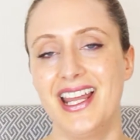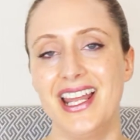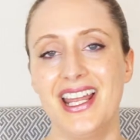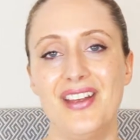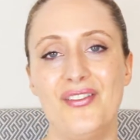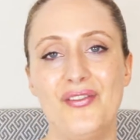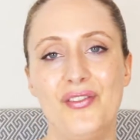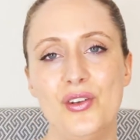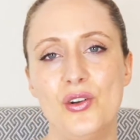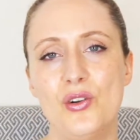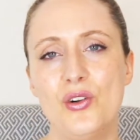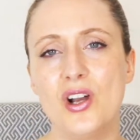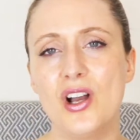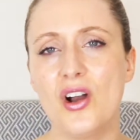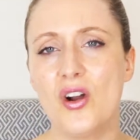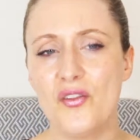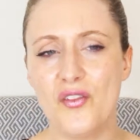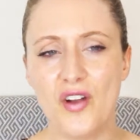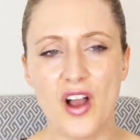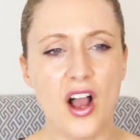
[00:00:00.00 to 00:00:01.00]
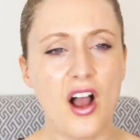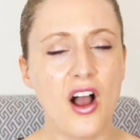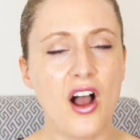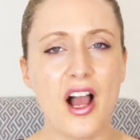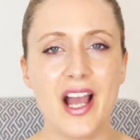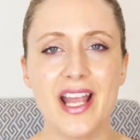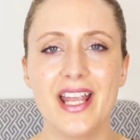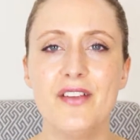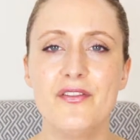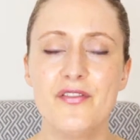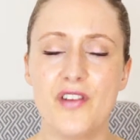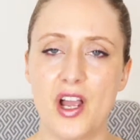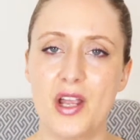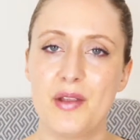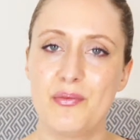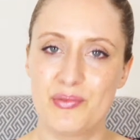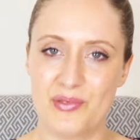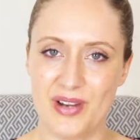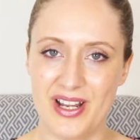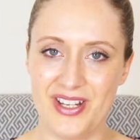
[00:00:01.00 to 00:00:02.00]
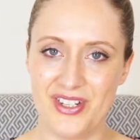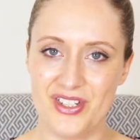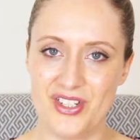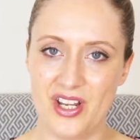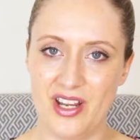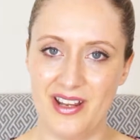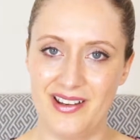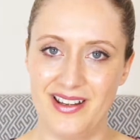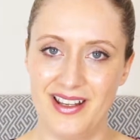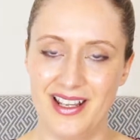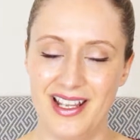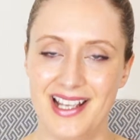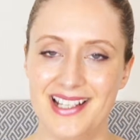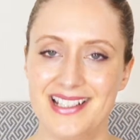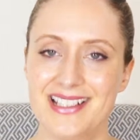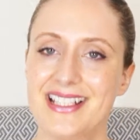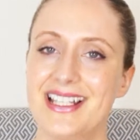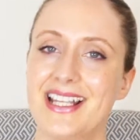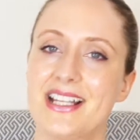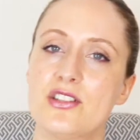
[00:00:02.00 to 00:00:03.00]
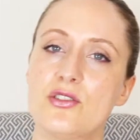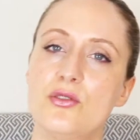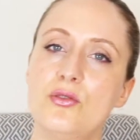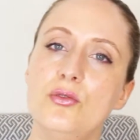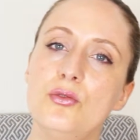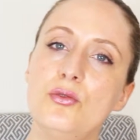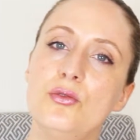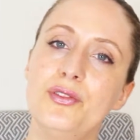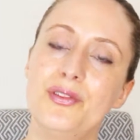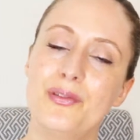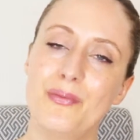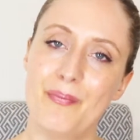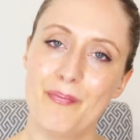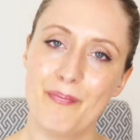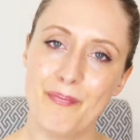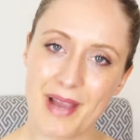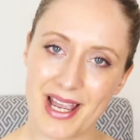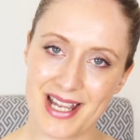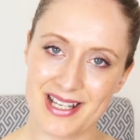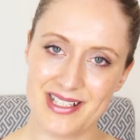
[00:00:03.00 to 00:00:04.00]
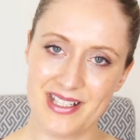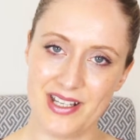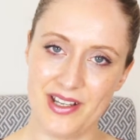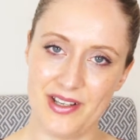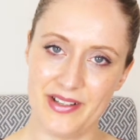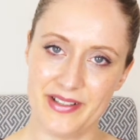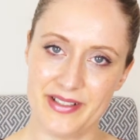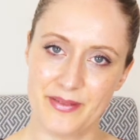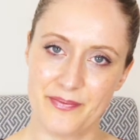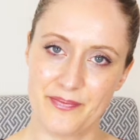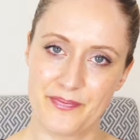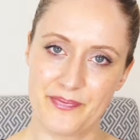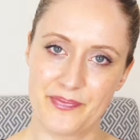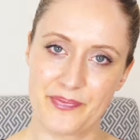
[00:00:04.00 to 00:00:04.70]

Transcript: If you're of a high vibration, then that's all that matters.